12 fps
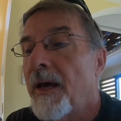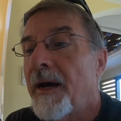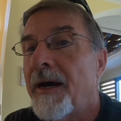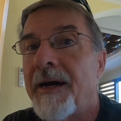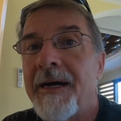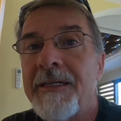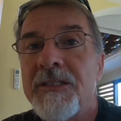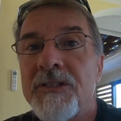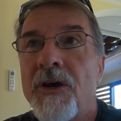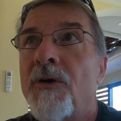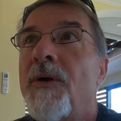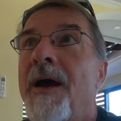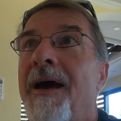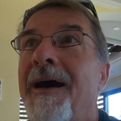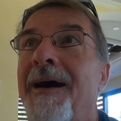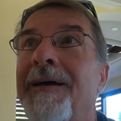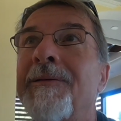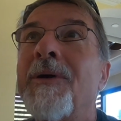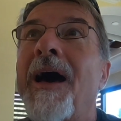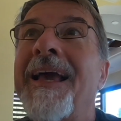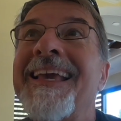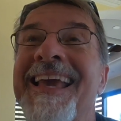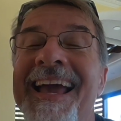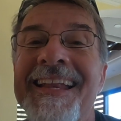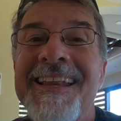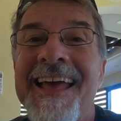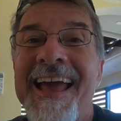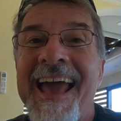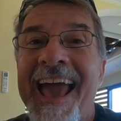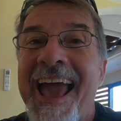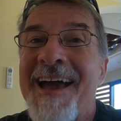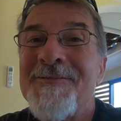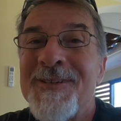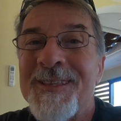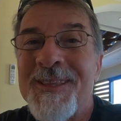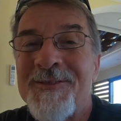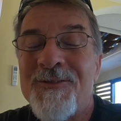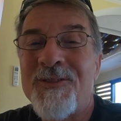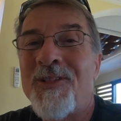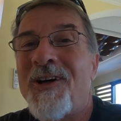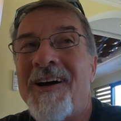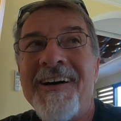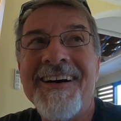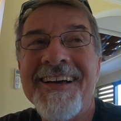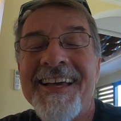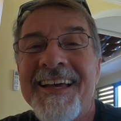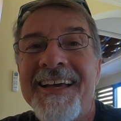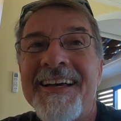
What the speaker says: Again, having the vlog,